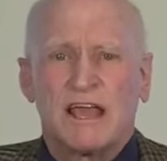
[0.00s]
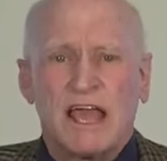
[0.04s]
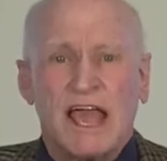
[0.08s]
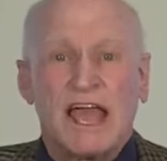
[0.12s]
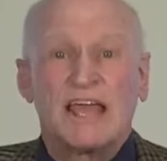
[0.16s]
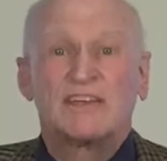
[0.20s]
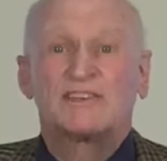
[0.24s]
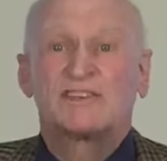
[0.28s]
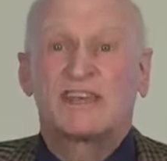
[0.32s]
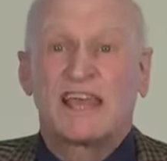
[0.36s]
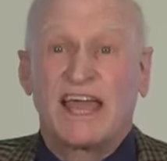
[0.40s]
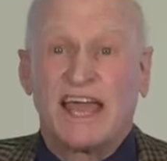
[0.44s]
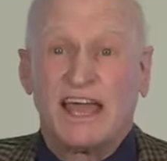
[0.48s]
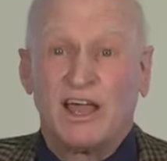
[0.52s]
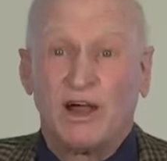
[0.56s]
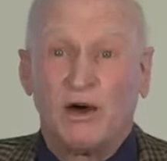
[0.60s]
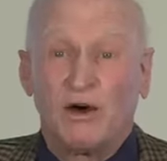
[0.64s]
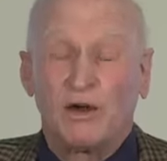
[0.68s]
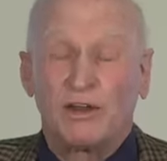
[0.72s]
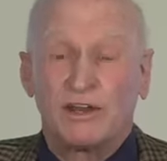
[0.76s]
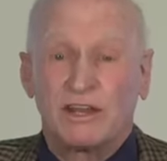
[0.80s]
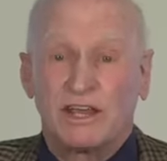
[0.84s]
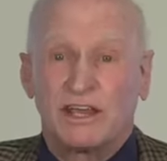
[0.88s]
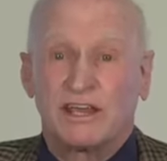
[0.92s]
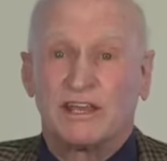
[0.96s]
as
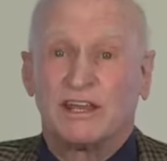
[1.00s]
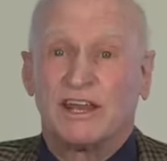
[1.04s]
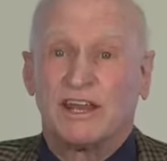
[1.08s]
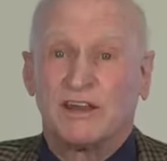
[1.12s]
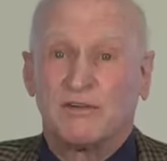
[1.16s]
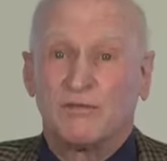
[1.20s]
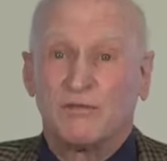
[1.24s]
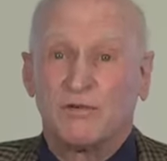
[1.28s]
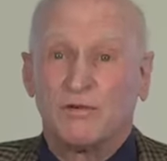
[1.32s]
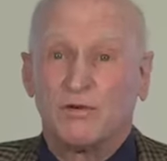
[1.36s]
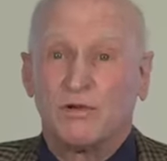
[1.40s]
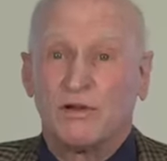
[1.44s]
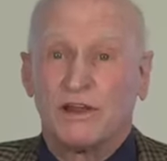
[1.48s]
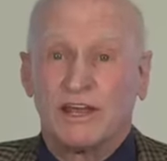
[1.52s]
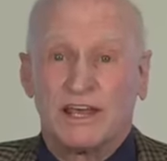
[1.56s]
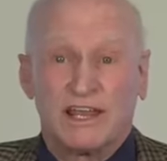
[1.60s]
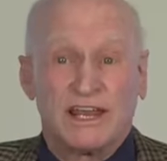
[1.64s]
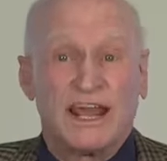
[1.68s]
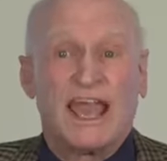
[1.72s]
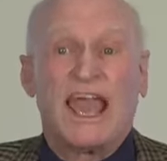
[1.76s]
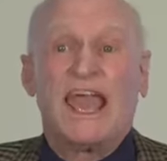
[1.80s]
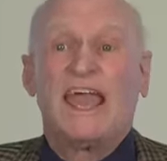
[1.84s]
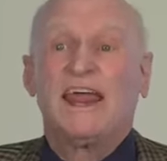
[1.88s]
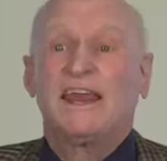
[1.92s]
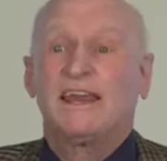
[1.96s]
chaotic and unruly
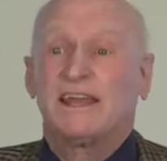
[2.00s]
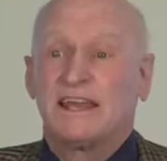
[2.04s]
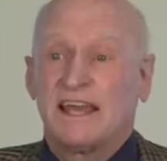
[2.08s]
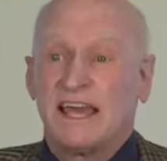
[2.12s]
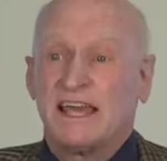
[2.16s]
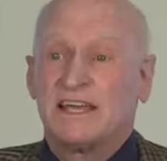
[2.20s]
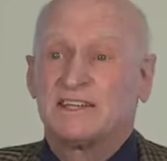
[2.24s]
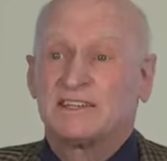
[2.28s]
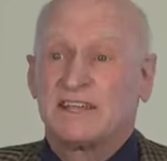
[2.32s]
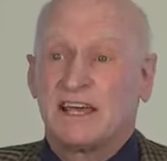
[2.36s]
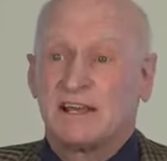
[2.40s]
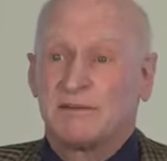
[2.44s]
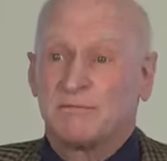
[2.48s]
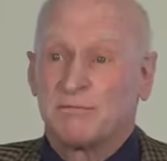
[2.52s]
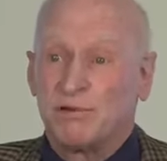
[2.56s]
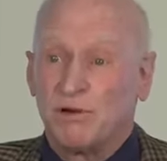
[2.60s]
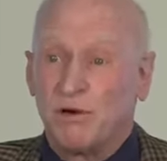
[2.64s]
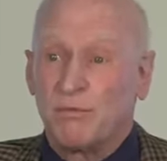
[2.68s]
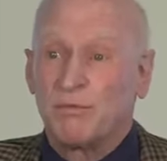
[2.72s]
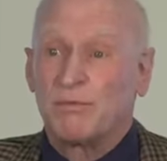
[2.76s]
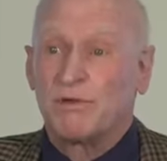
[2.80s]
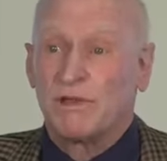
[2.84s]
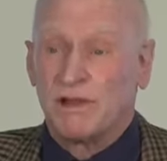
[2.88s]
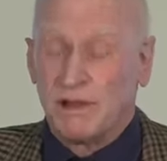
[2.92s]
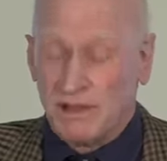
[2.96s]
and as
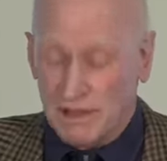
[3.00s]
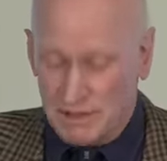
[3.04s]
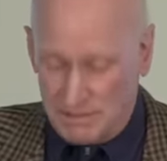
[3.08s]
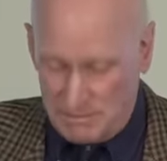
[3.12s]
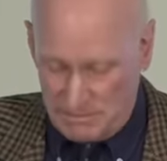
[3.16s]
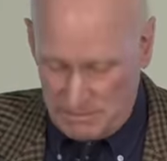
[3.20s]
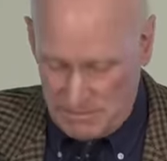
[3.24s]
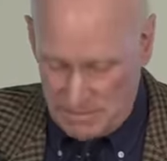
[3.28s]
unpopular.